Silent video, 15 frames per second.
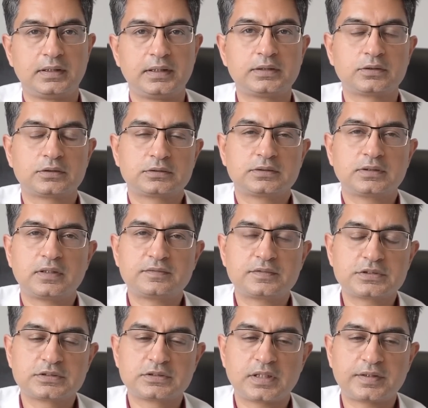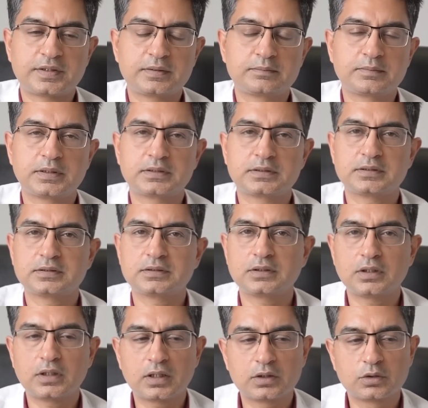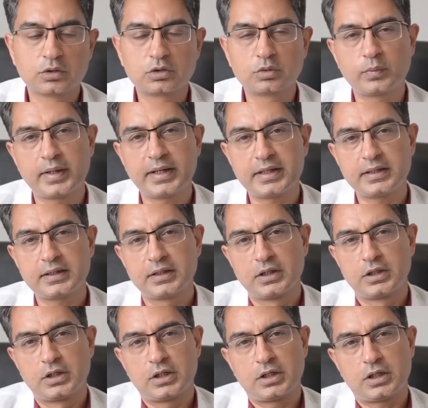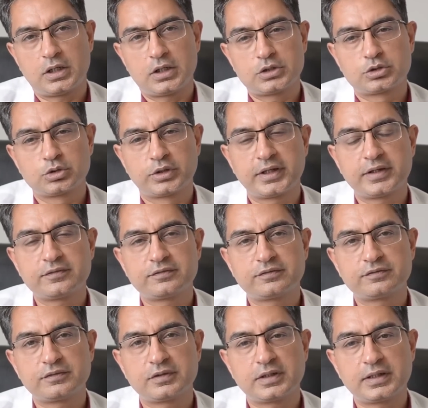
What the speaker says: An autograft is nothing but a good way to give